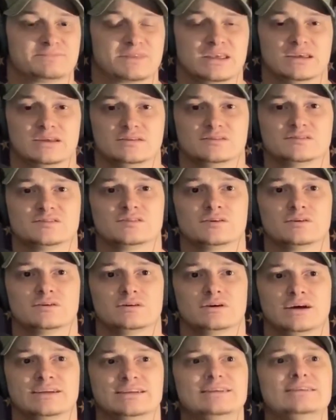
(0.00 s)
And so
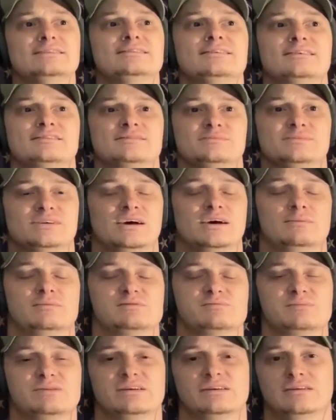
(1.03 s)
I needed to take some time at
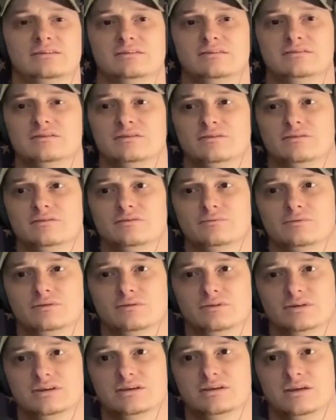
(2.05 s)
the beginning of the year to
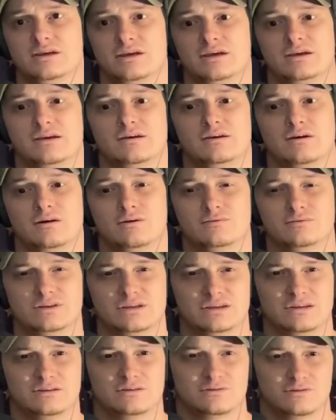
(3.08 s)
really hone
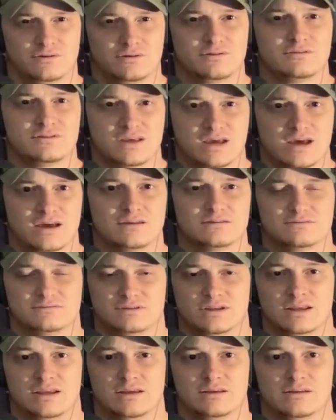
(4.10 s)
in on that
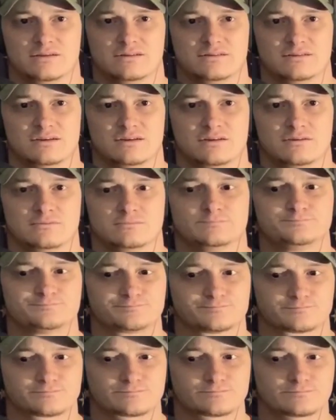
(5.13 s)
and um,
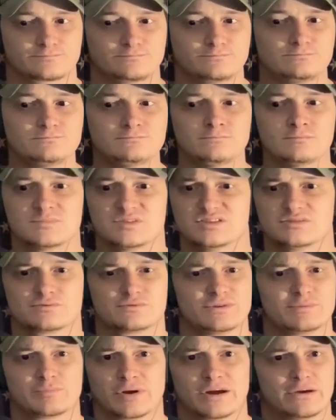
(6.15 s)
just
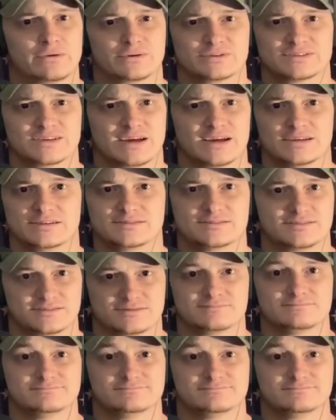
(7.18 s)
reprioritize,